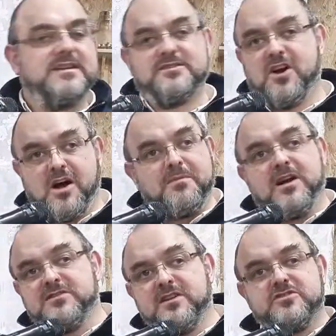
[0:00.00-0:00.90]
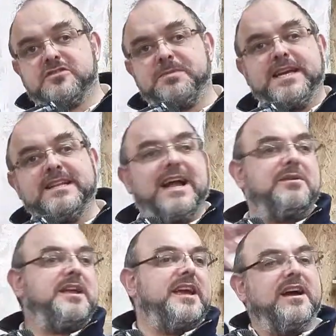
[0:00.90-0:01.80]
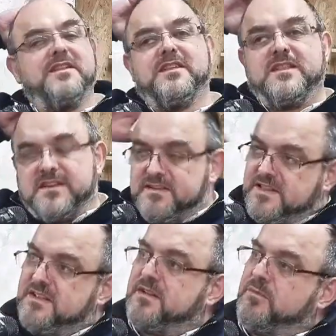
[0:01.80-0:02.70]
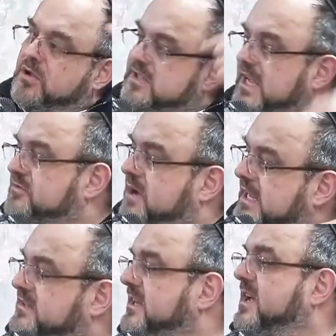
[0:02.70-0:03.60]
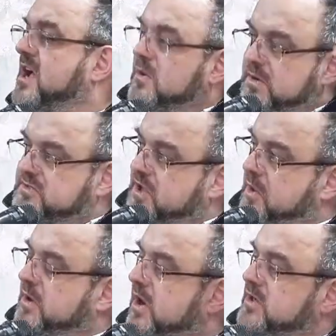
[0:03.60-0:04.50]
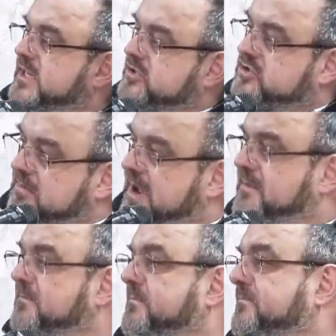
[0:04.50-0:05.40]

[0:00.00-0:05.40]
So Haman's not just speaking down here. Mordechai's writing what's going on in Shamayim.